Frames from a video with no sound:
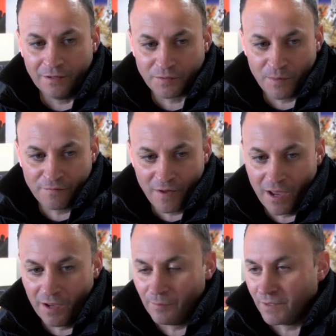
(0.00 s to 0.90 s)
to be
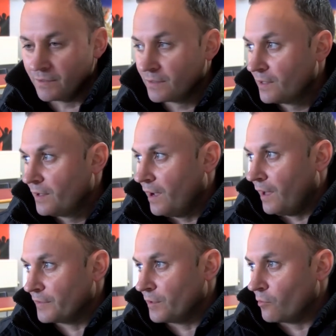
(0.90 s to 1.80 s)
fair, I mean,
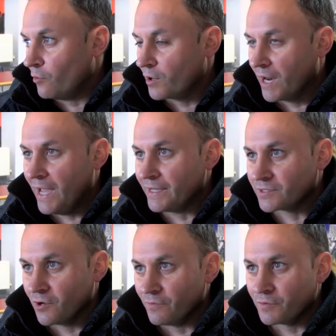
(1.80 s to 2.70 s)
I think we're all glad
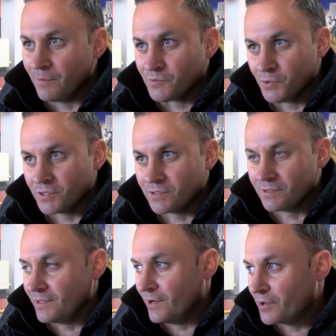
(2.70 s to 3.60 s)
it's kind of come to us,
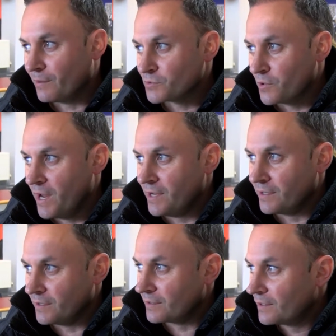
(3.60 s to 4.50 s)
come to an
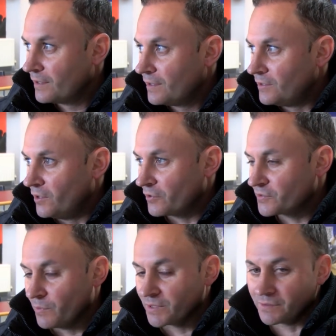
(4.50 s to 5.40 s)
end. And
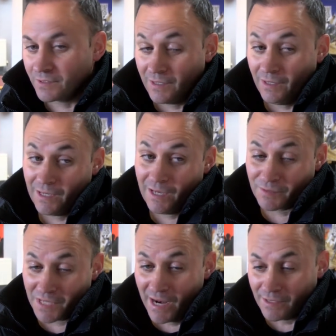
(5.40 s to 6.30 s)
they
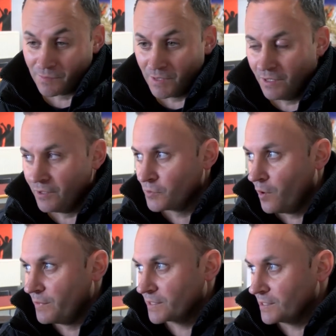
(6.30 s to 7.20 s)
keep saying it to me, do
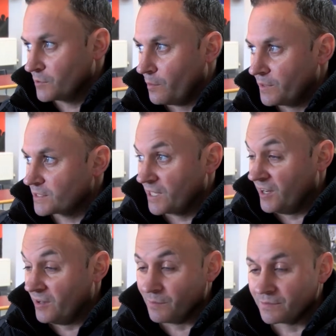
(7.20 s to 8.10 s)
I miss it? Do I miss it?
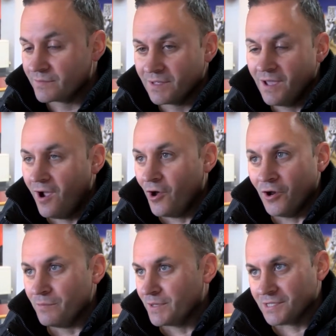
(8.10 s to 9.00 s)
And I
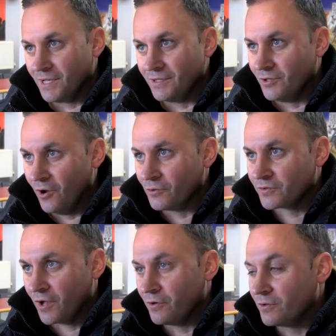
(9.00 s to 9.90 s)
don't miss it,
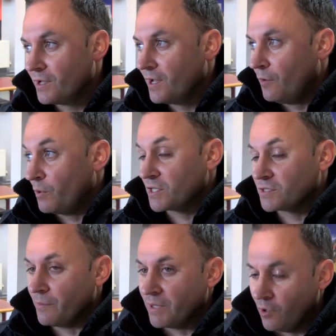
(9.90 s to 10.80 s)
So, which
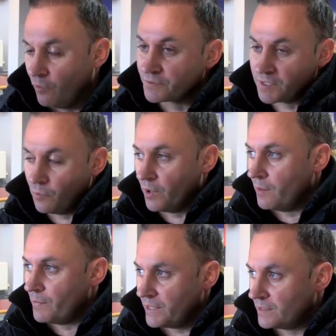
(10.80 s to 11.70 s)
is something, obviously, when
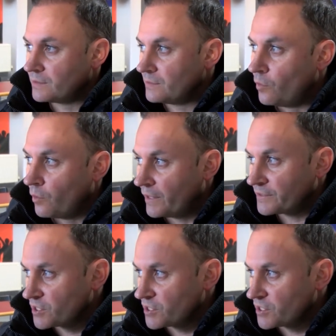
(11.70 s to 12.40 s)
I made, or that